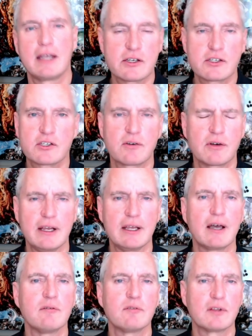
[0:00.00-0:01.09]

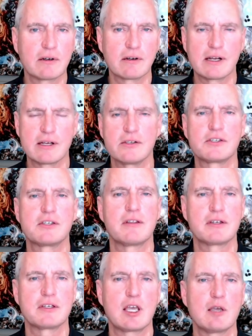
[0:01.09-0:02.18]
history of learnings to
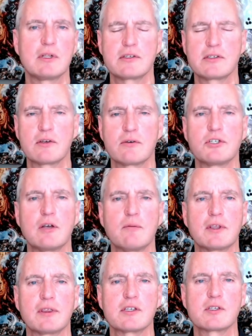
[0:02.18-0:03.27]
the table associated
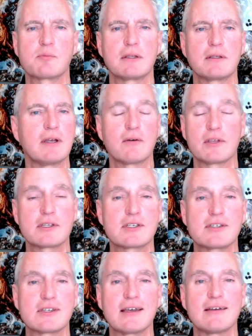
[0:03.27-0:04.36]
with this, but you know, this
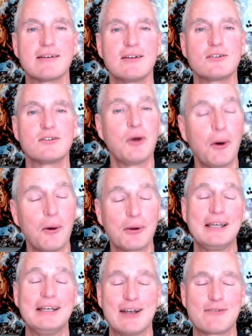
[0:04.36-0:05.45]
is a
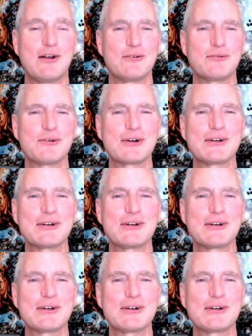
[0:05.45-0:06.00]
totally different